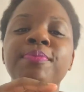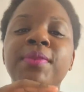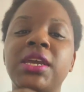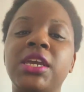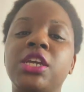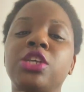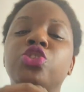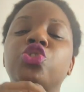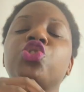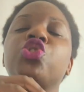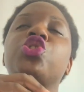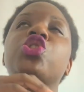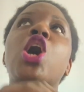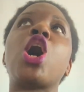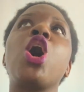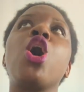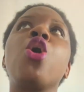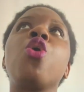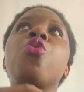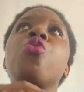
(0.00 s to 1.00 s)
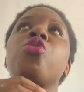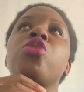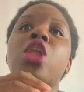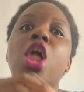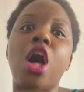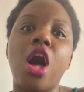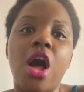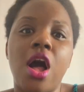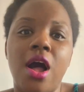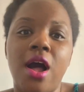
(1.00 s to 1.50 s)
me so
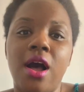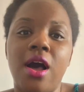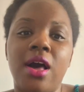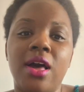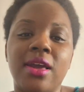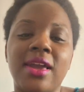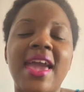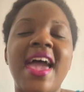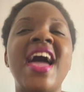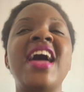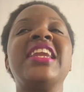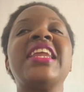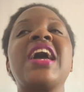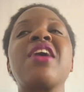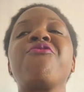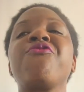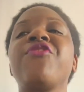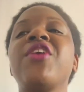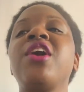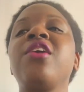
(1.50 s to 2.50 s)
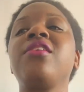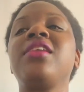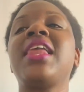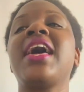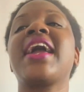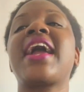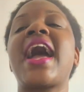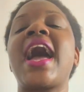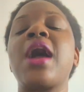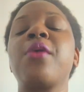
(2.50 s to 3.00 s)
long and I felt
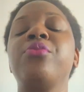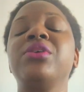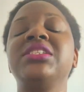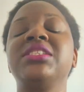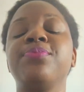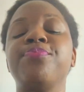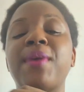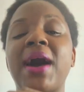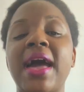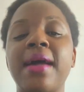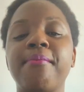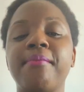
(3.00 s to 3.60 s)
like I was by